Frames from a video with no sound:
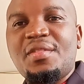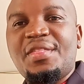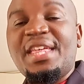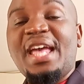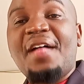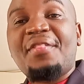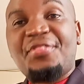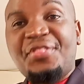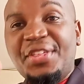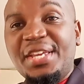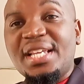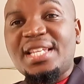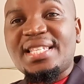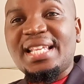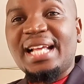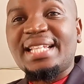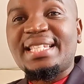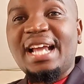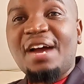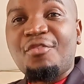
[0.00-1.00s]
There are
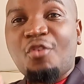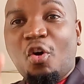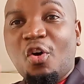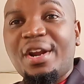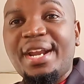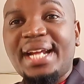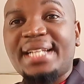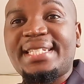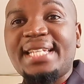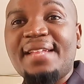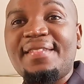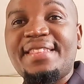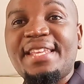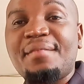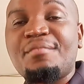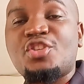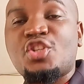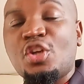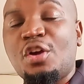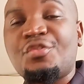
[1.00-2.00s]
things that have connected
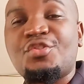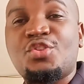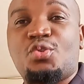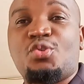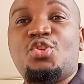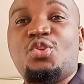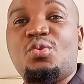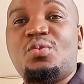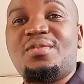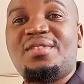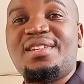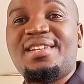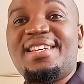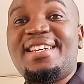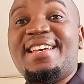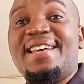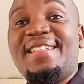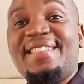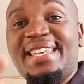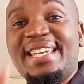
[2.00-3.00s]
themselves to you.
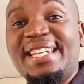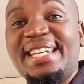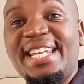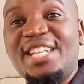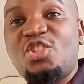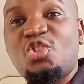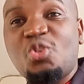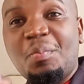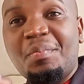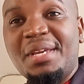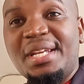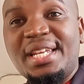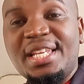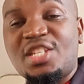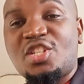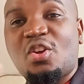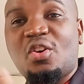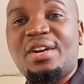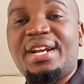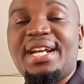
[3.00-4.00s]
They need to be
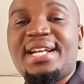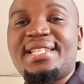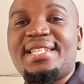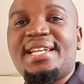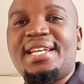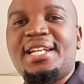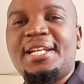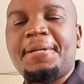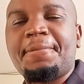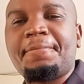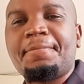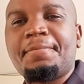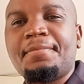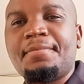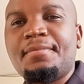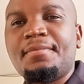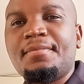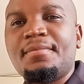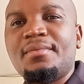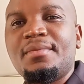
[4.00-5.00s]
disconnected.
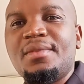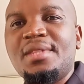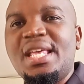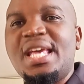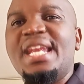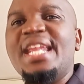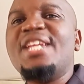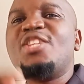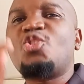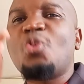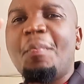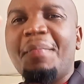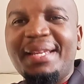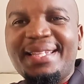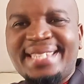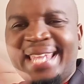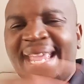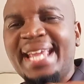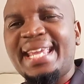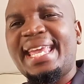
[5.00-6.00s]
They need to
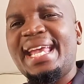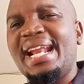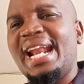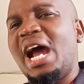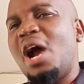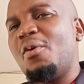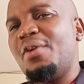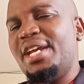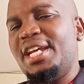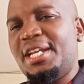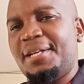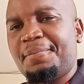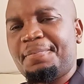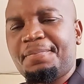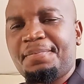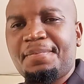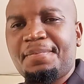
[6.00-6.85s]
be taken away.